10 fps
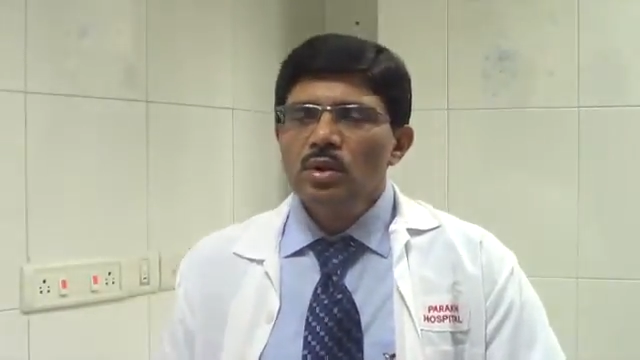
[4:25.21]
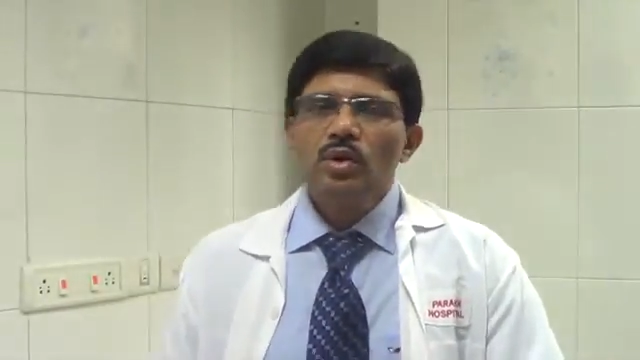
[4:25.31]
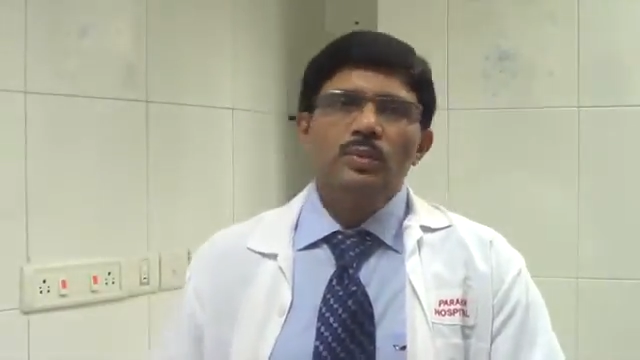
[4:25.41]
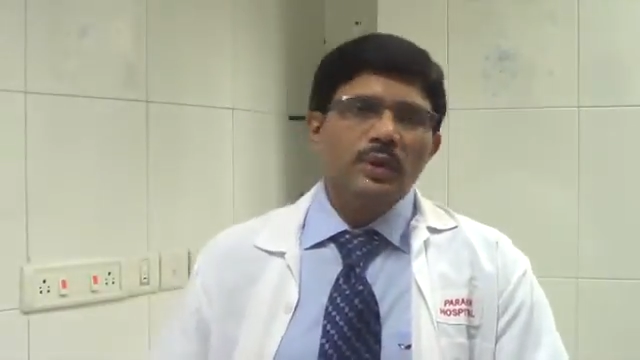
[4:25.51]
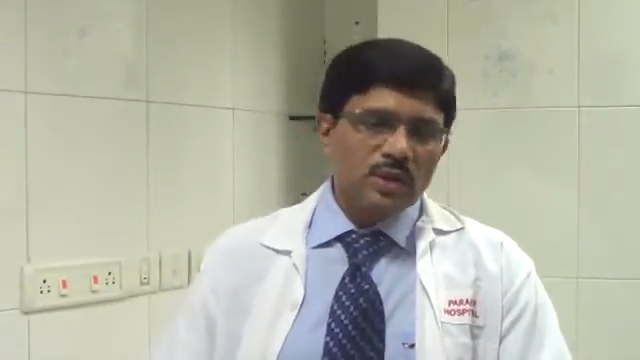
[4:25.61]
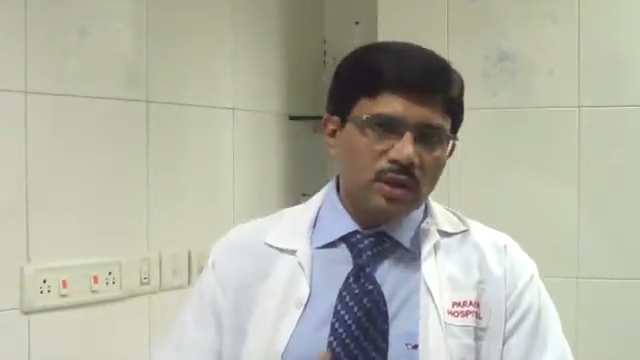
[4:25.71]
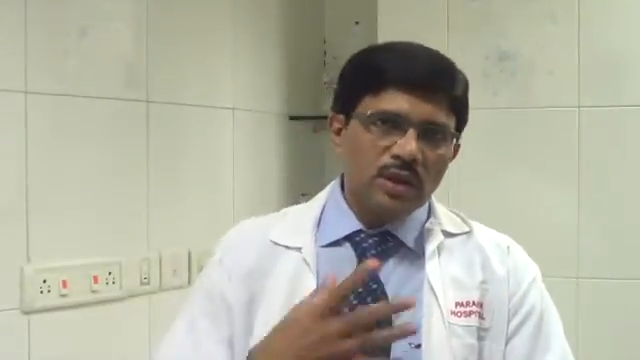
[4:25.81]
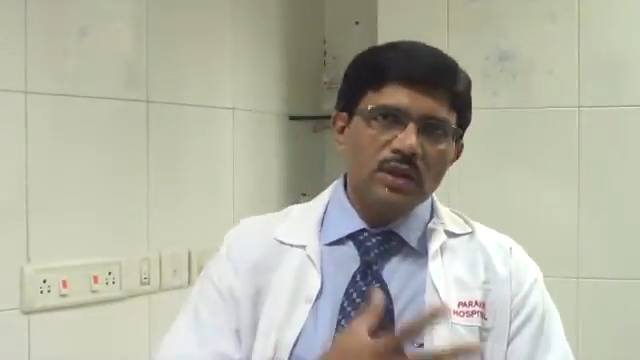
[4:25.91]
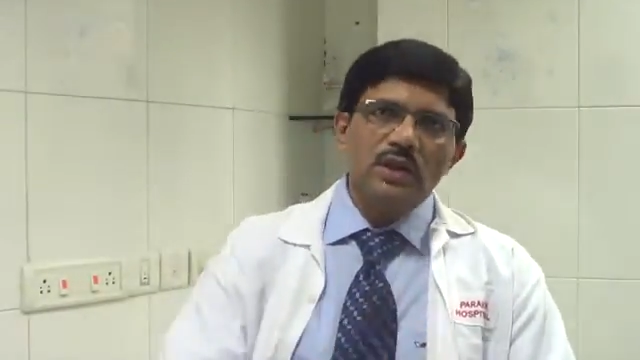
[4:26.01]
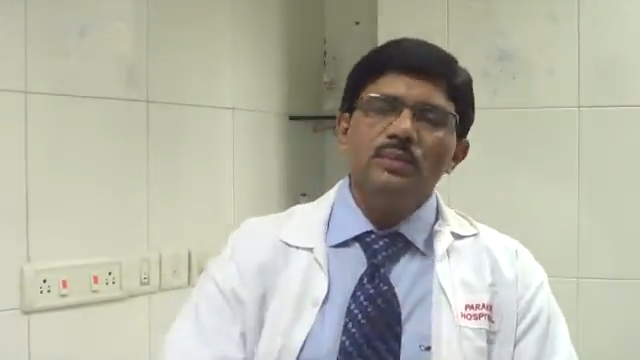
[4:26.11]
or
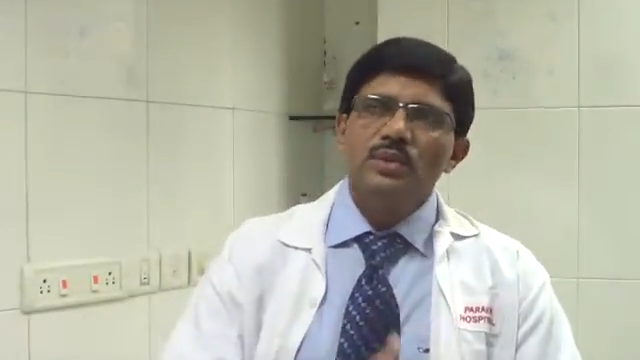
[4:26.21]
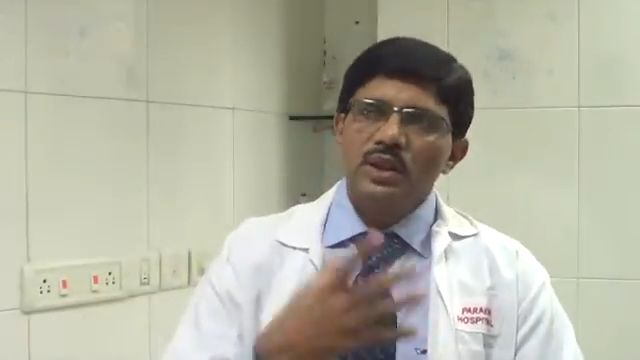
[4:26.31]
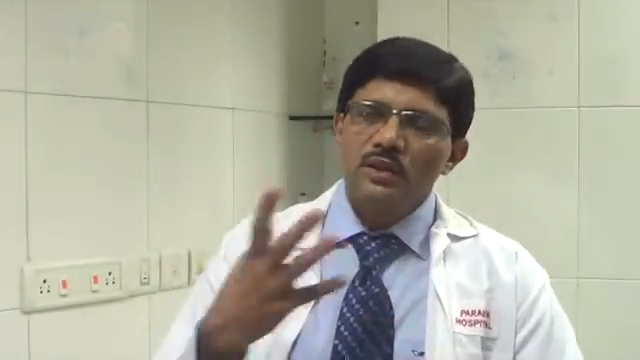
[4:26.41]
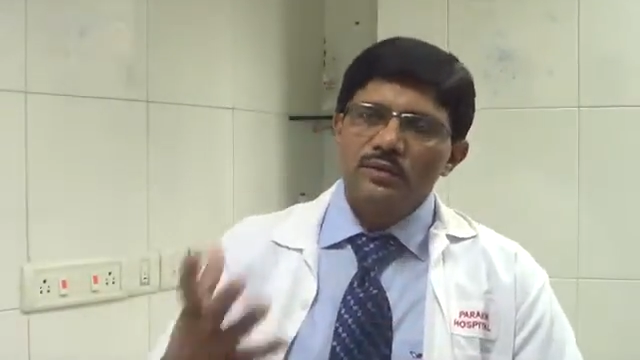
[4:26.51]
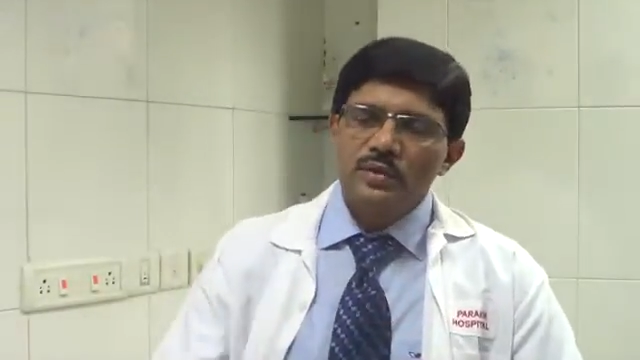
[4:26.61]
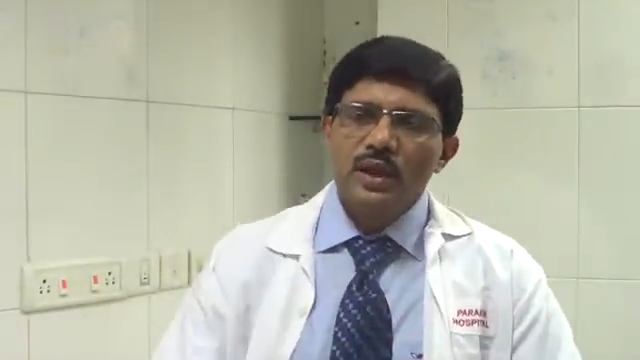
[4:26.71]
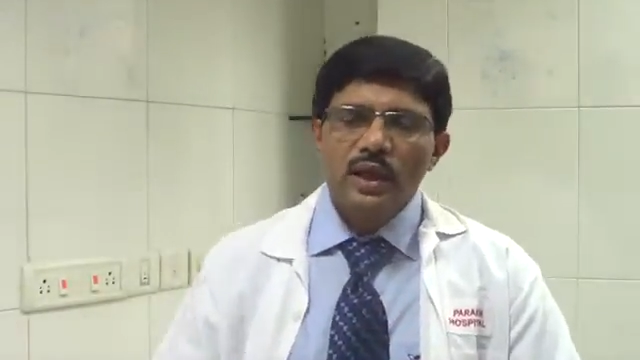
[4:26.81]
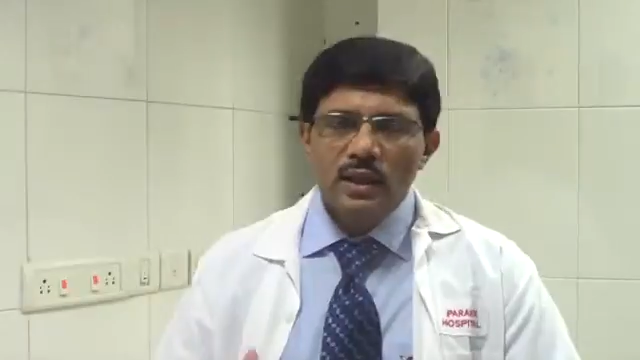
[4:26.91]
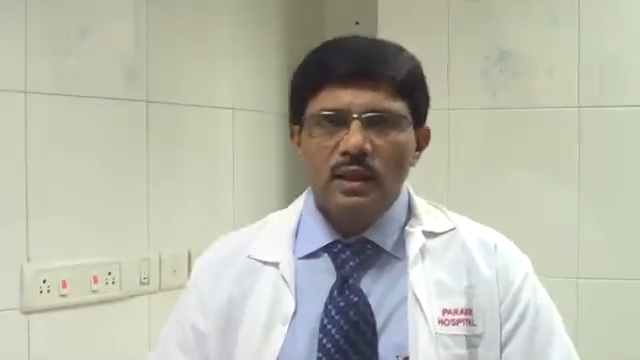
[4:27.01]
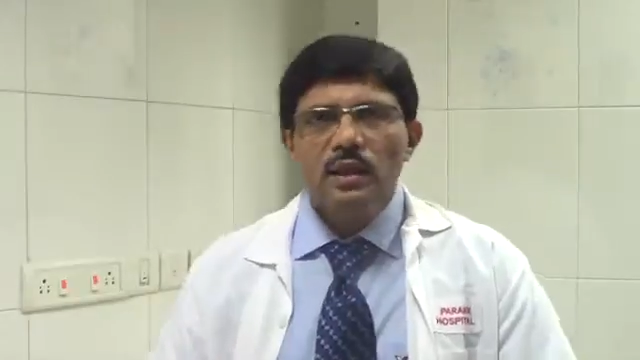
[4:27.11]
patient has himself
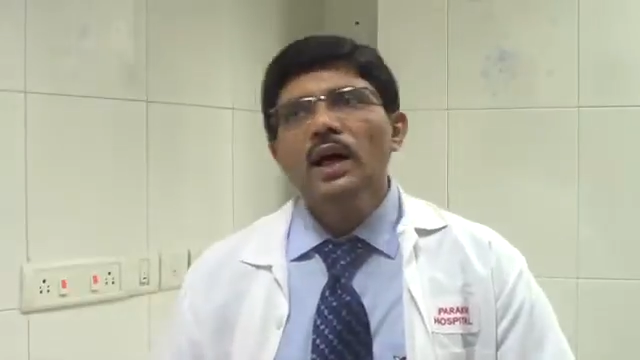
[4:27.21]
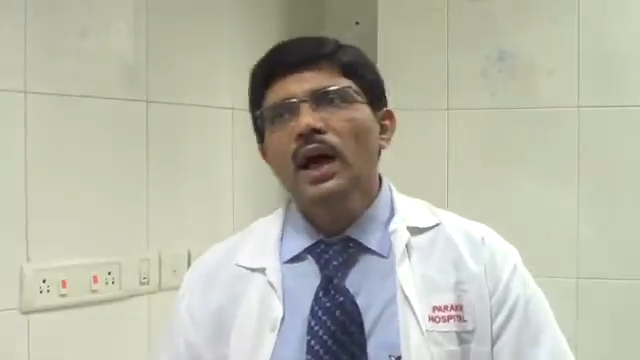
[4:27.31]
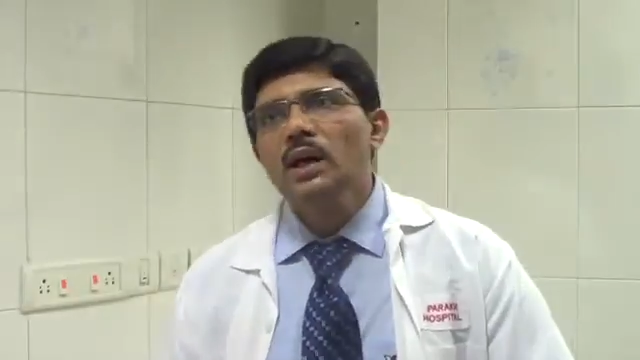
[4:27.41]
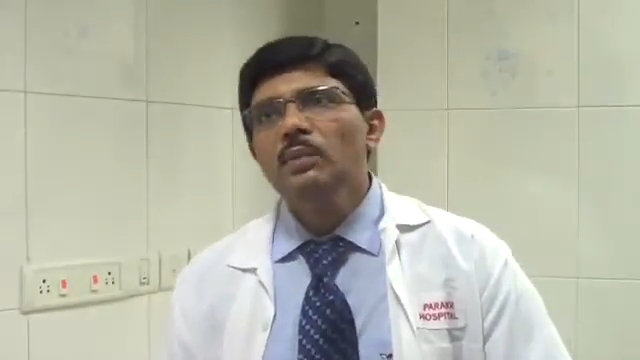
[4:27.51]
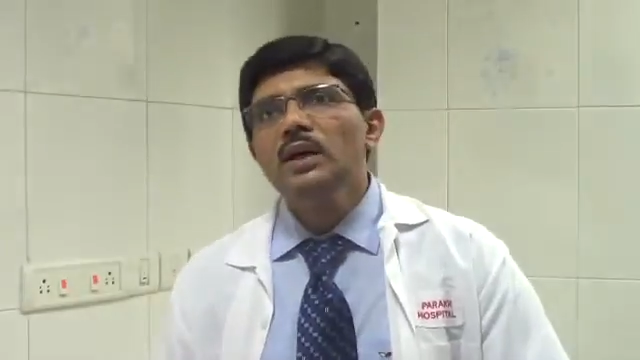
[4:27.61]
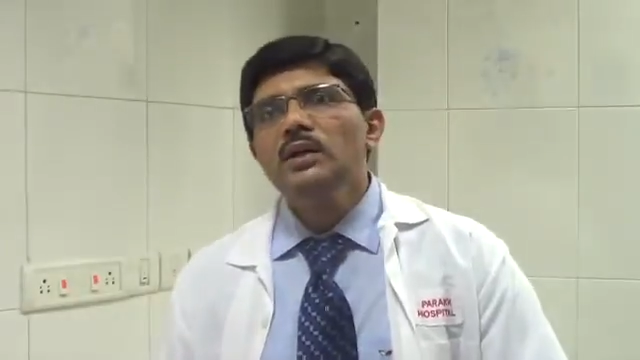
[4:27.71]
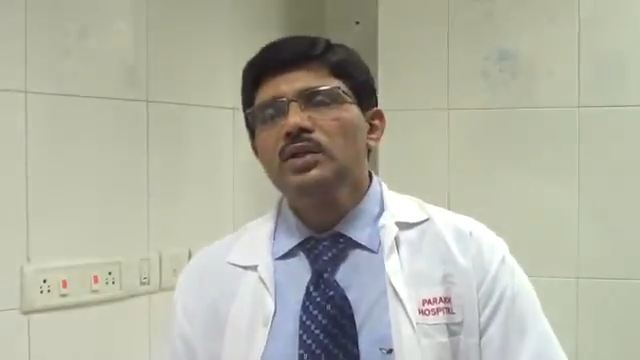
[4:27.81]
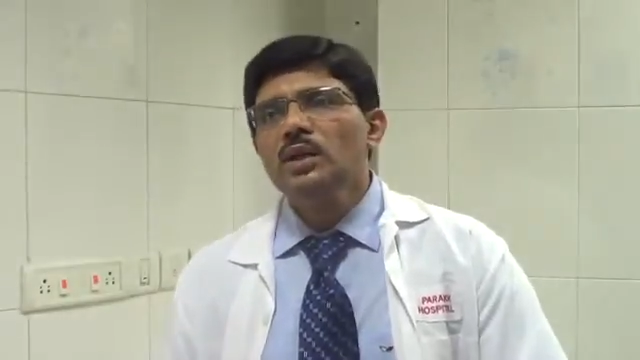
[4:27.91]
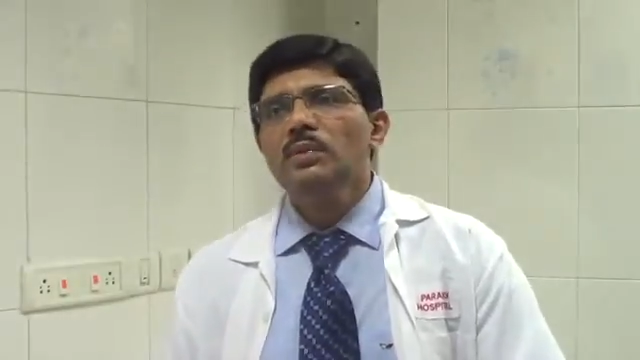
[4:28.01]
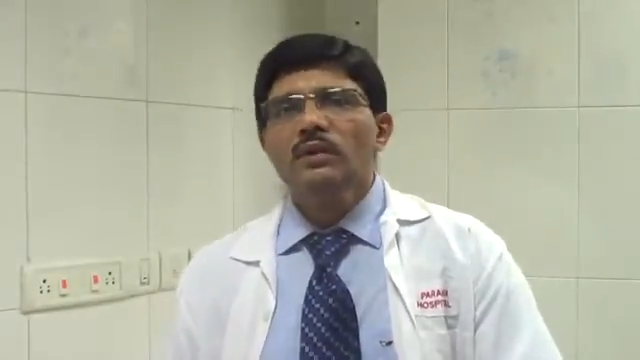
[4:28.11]
harbored
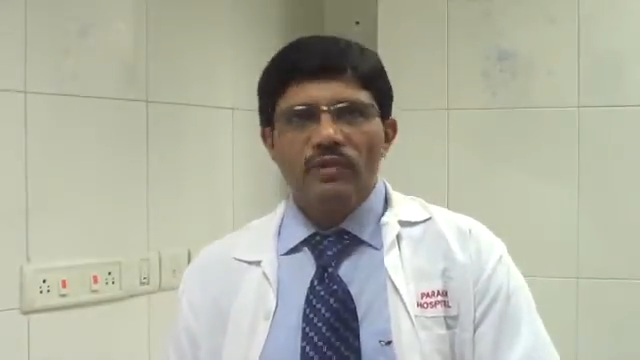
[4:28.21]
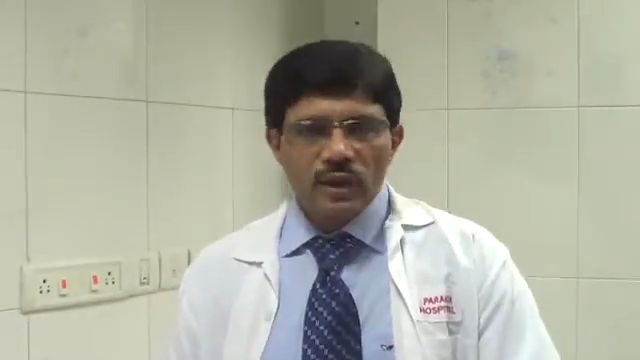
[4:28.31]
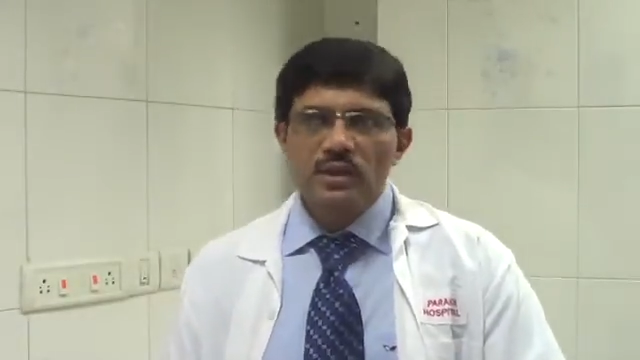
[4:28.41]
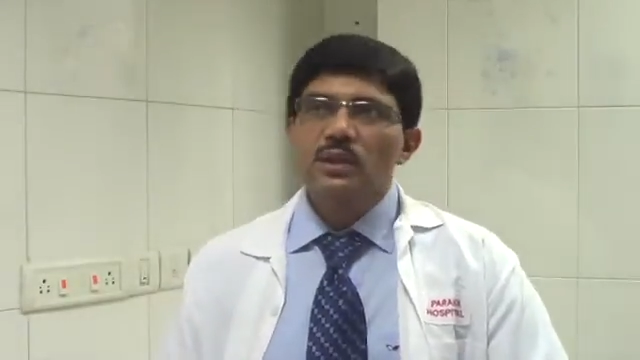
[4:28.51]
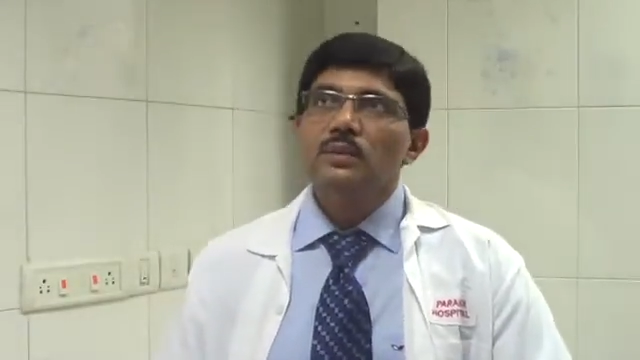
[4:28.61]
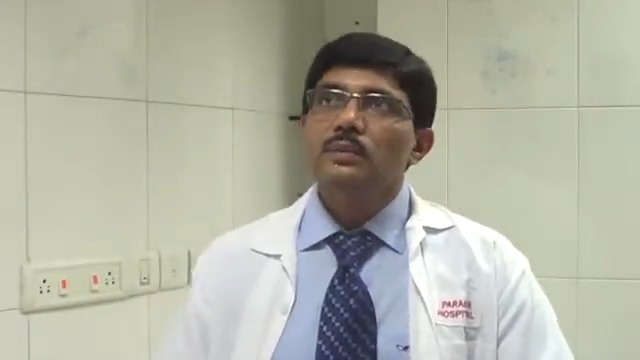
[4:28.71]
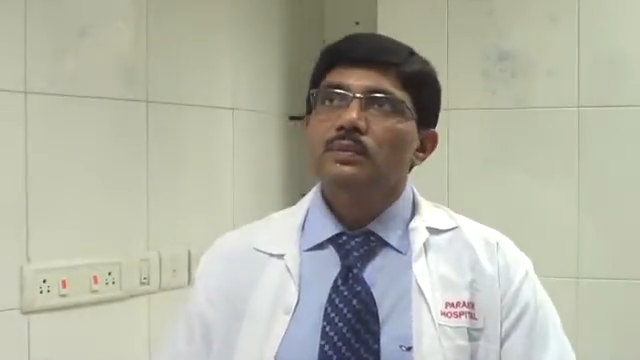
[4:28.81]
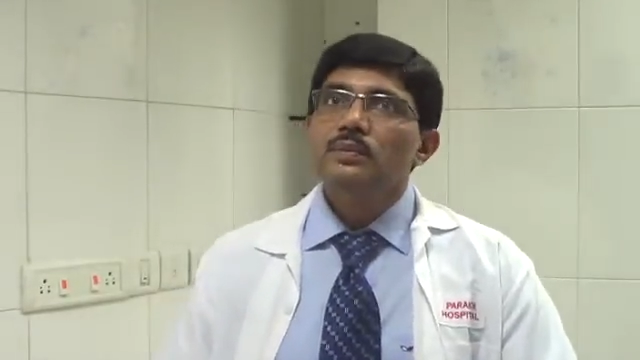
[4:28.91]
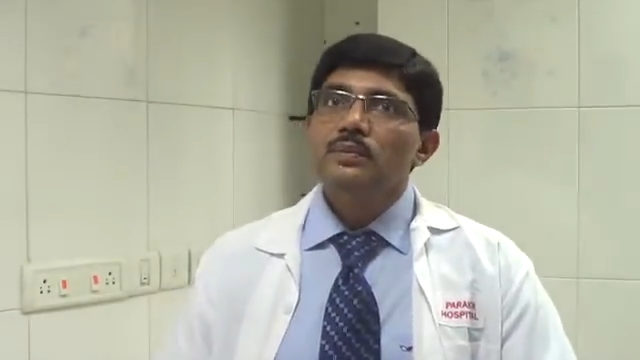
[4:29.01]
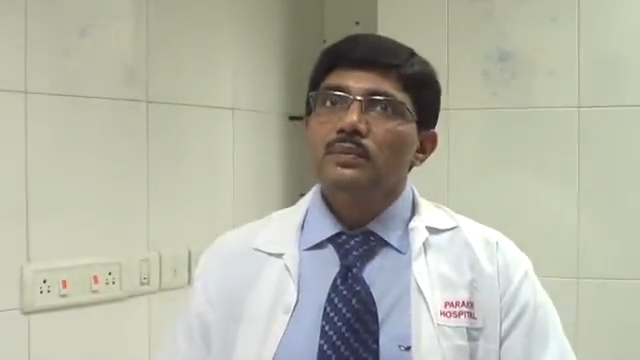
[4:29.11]
some infection